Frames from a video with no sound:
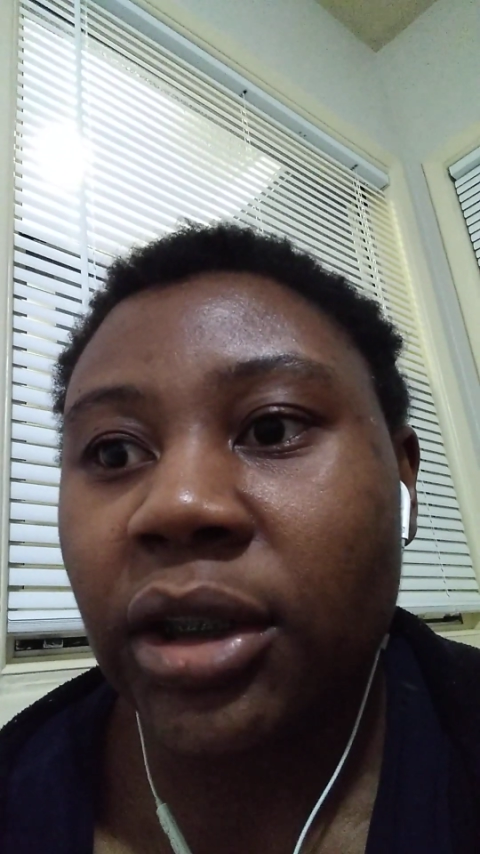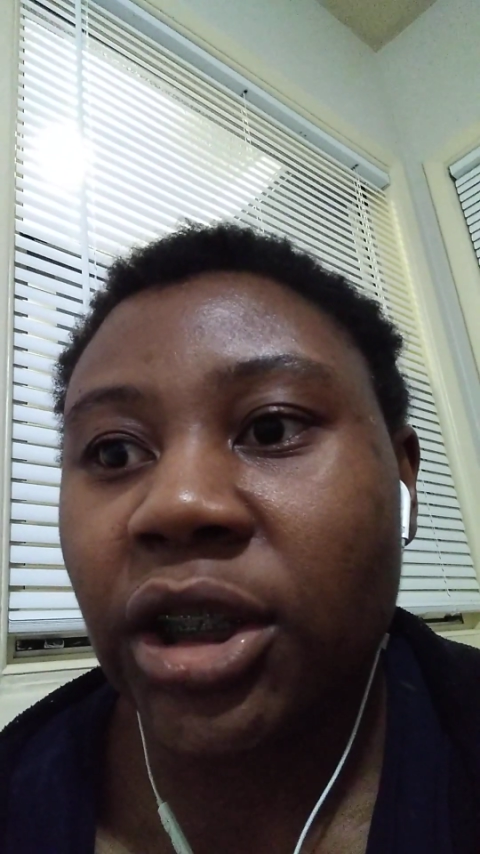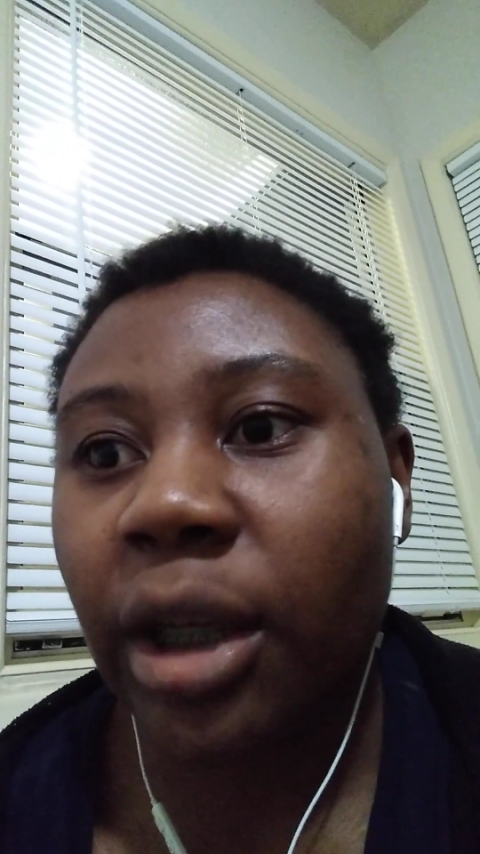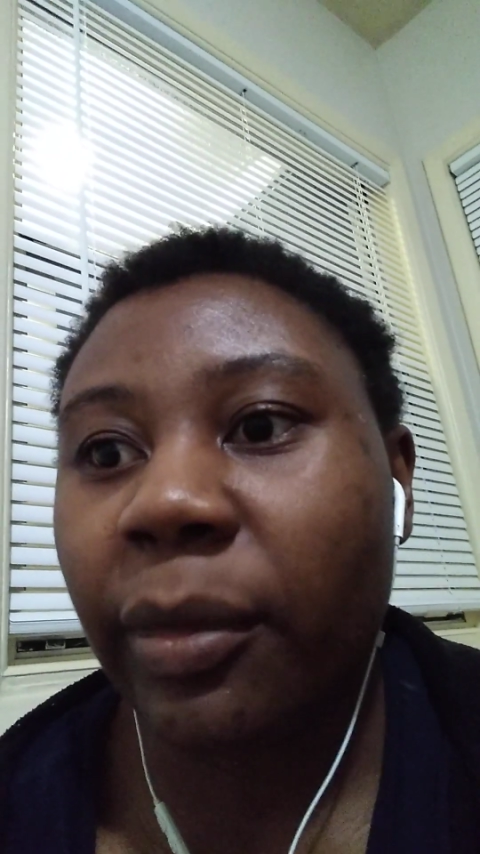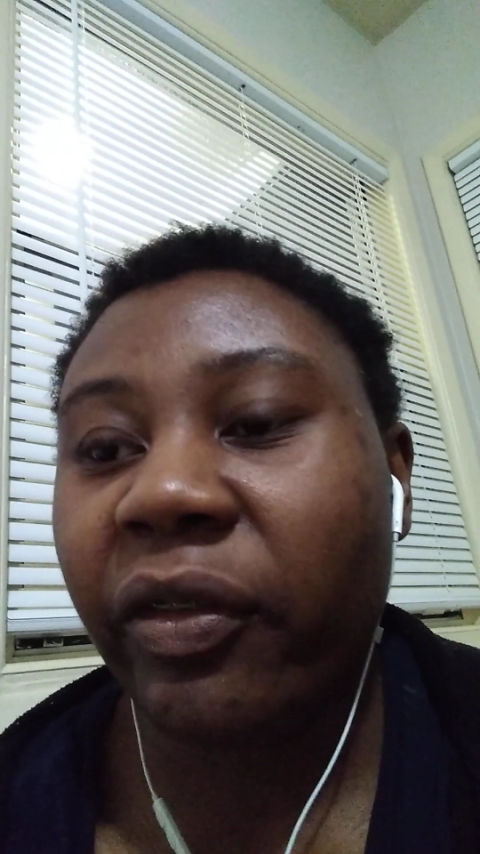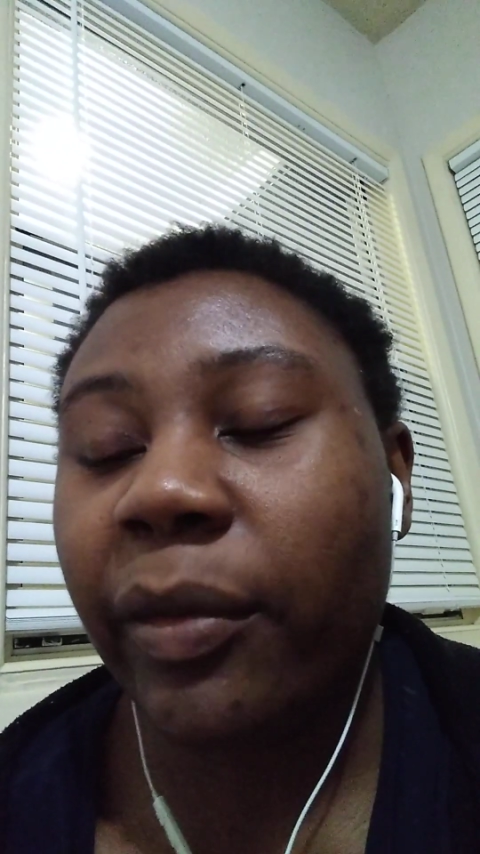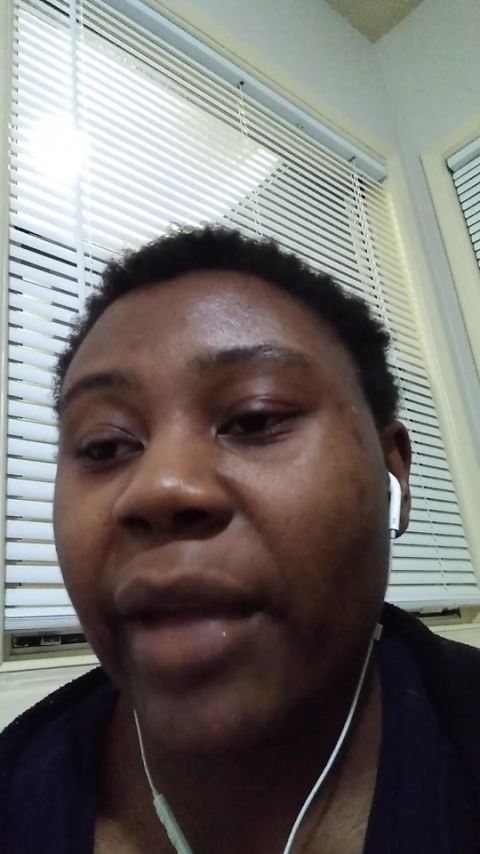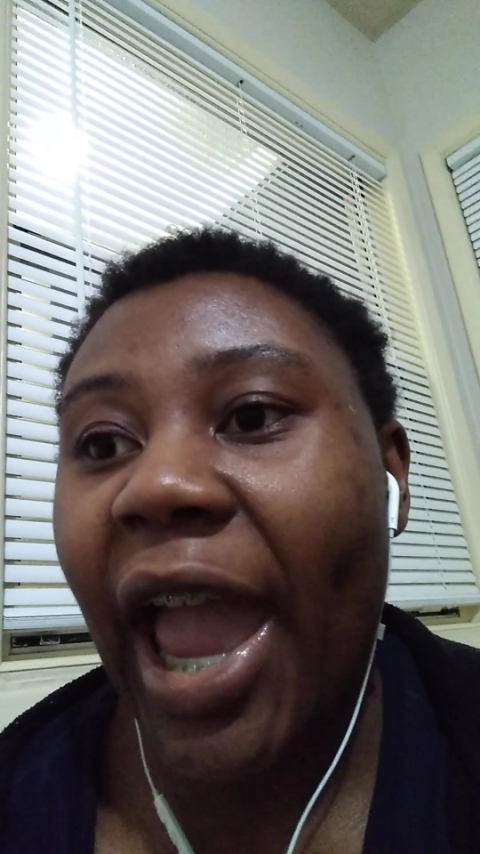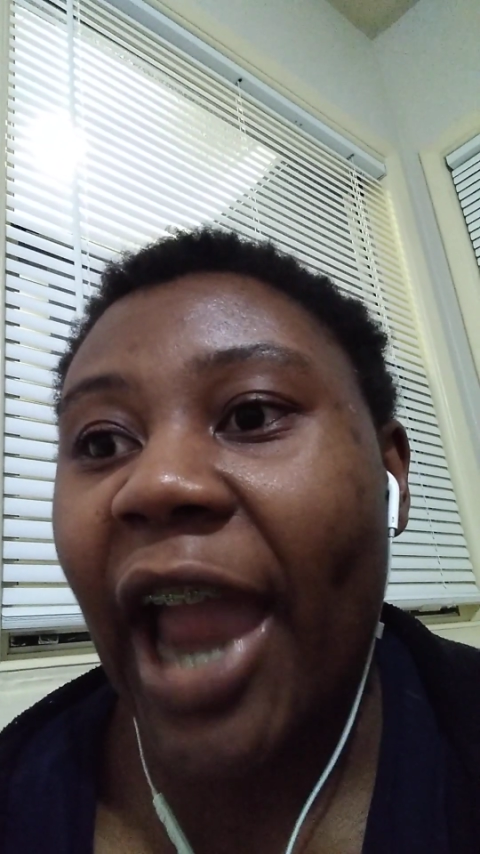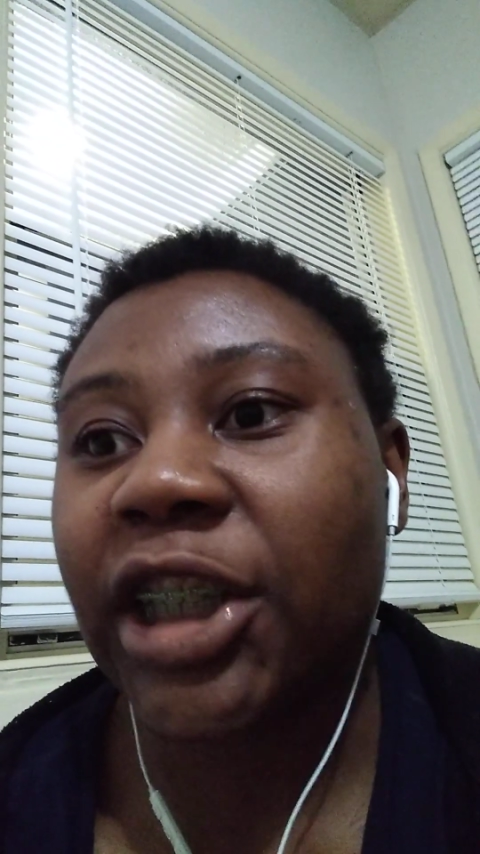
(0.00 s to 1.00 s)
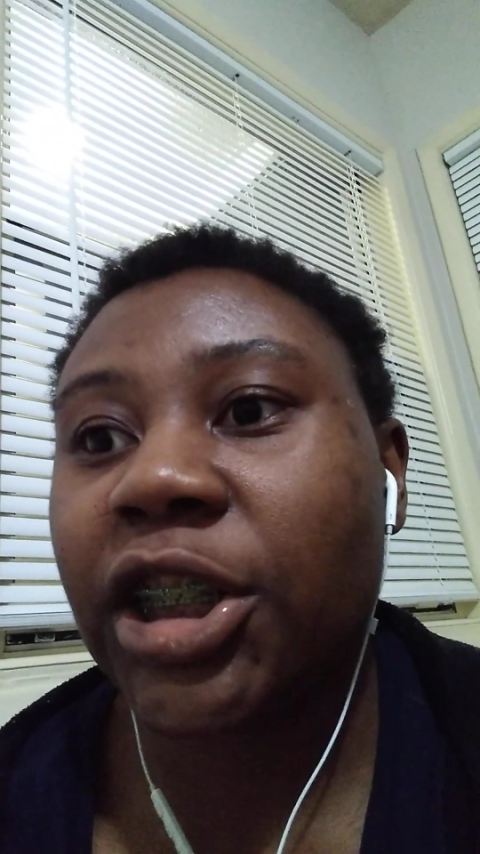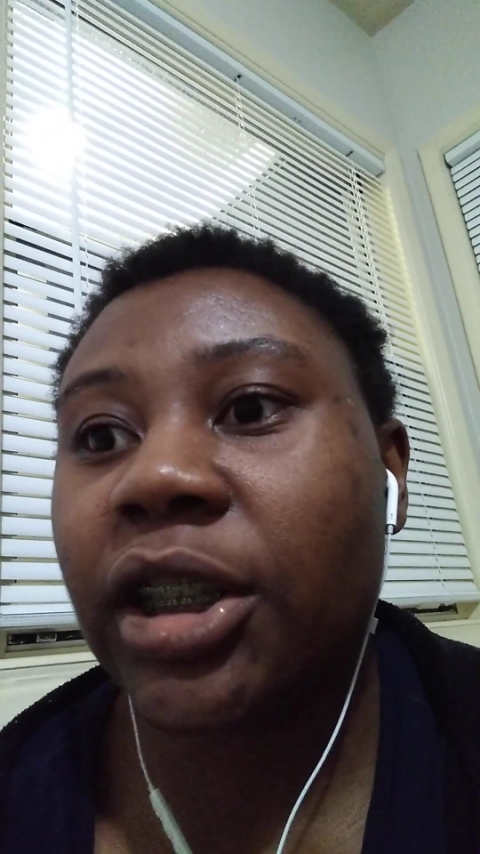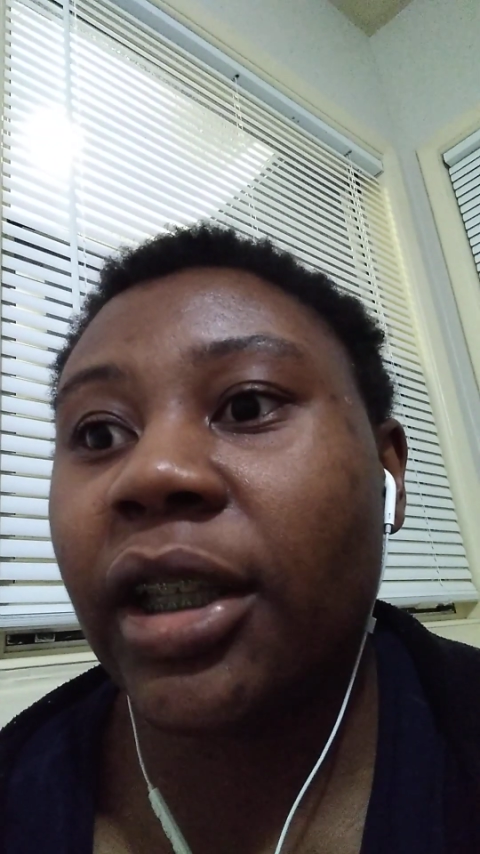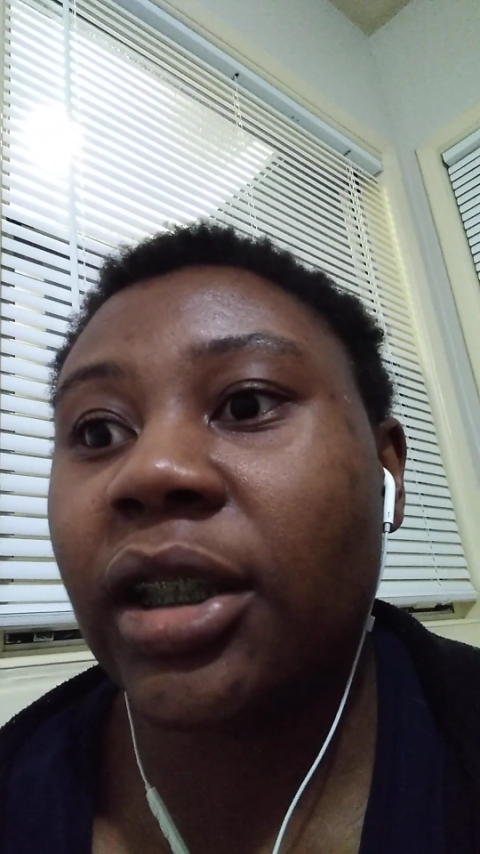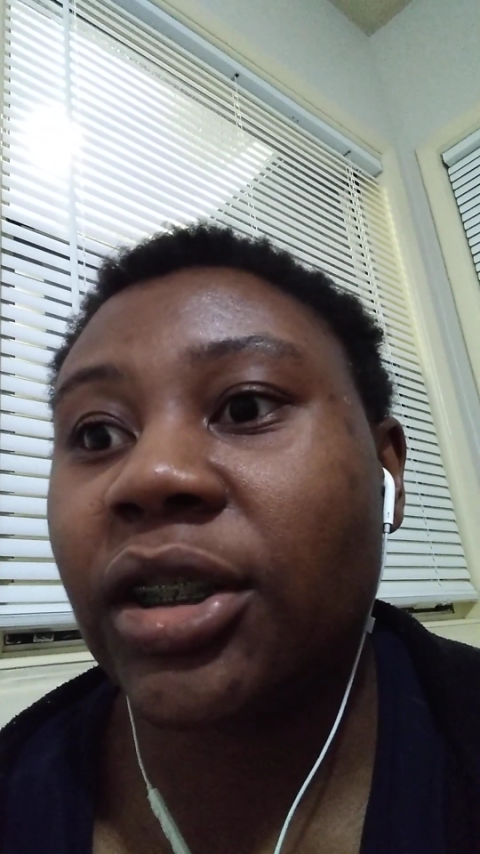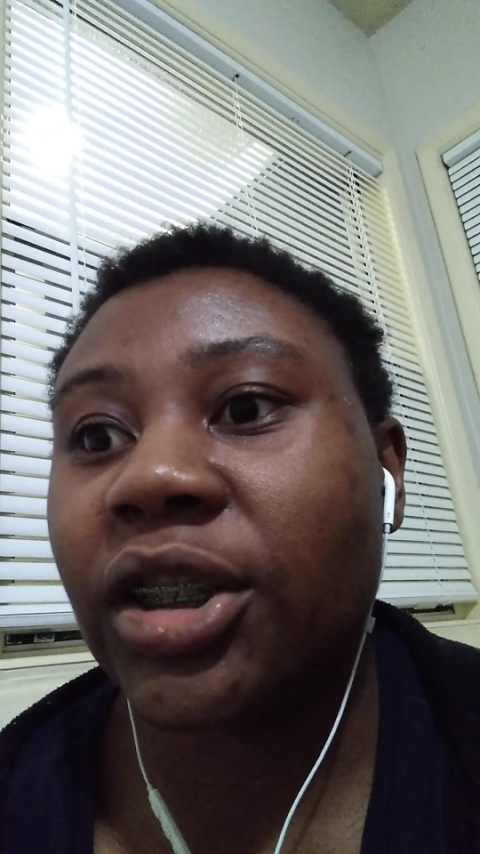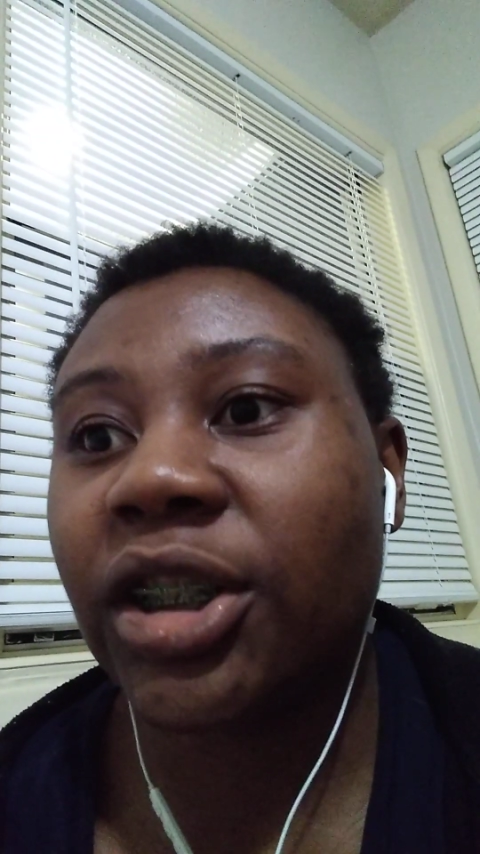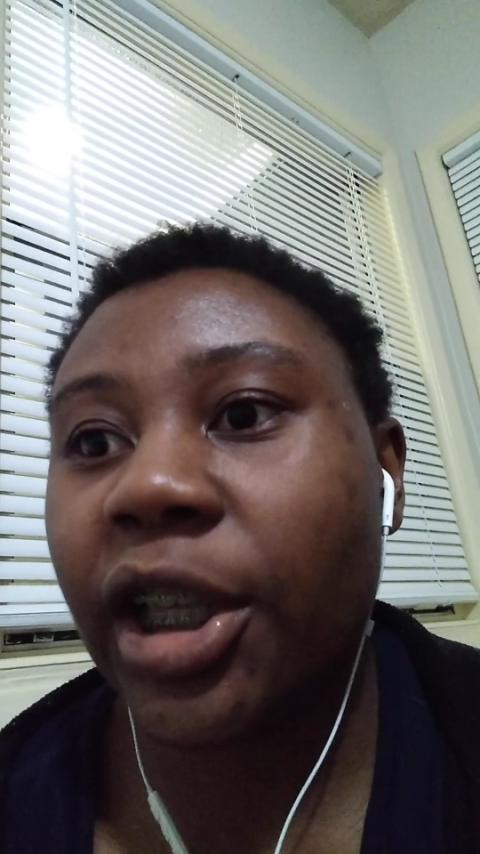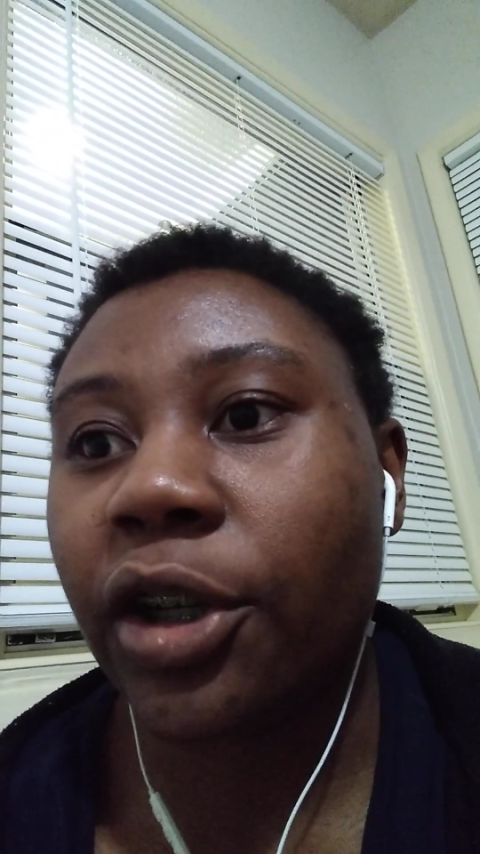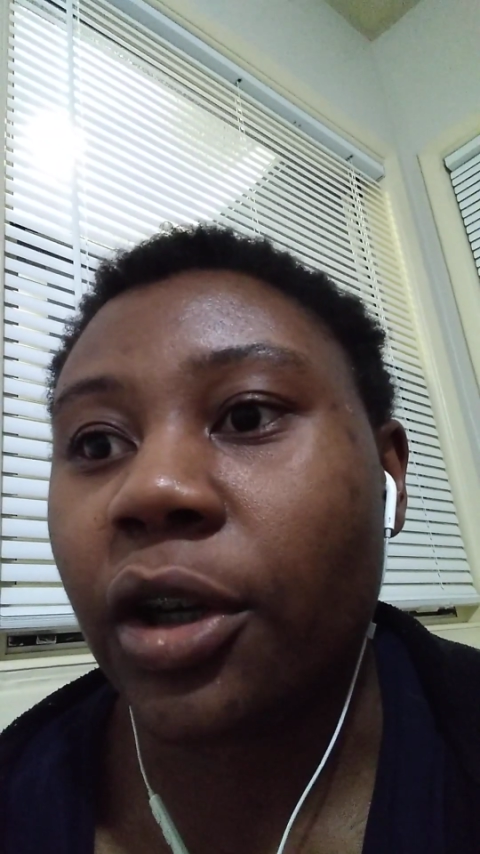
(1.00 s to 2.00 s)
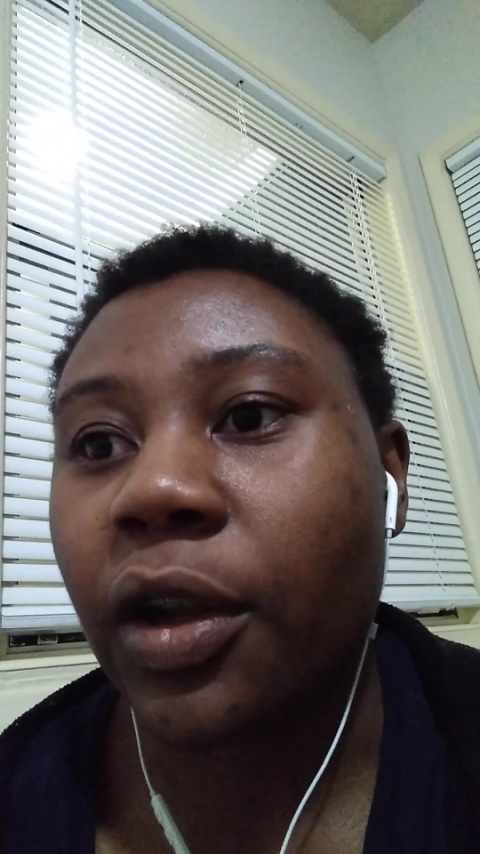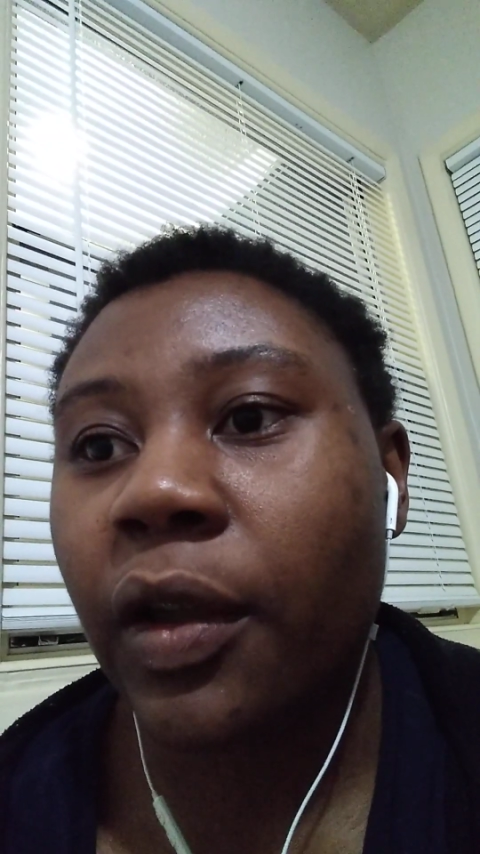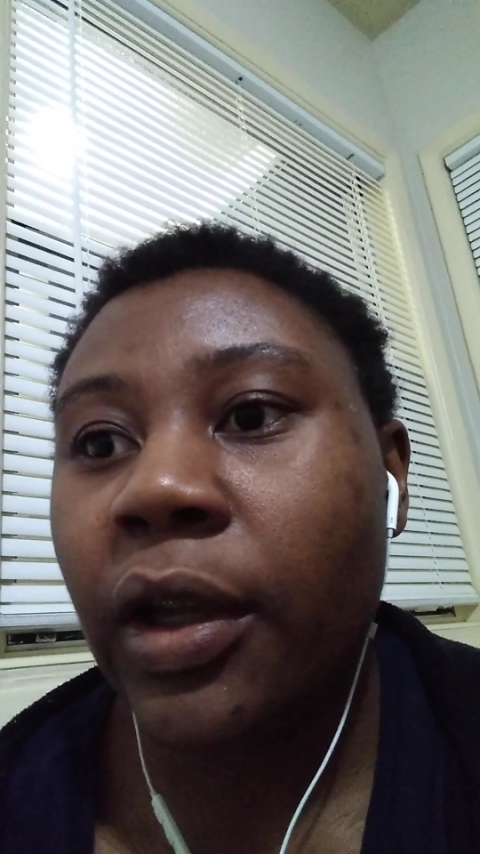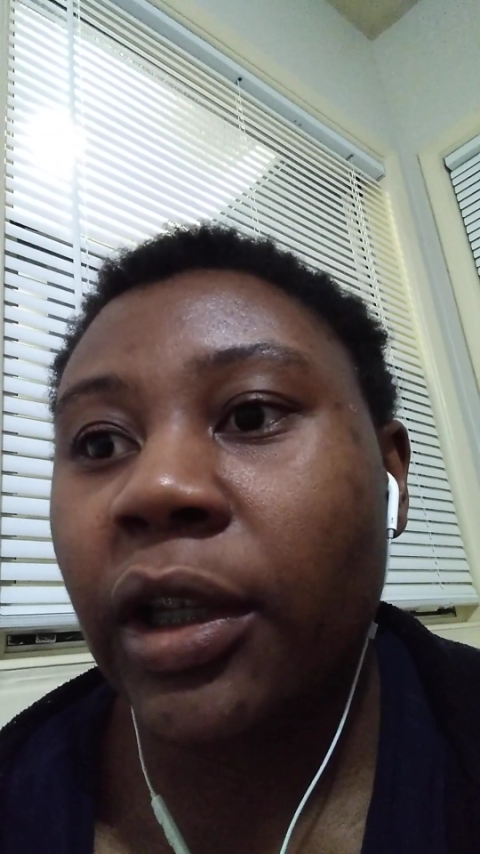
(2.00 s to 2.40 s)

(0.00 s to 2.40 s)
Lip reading: Some of them actually considered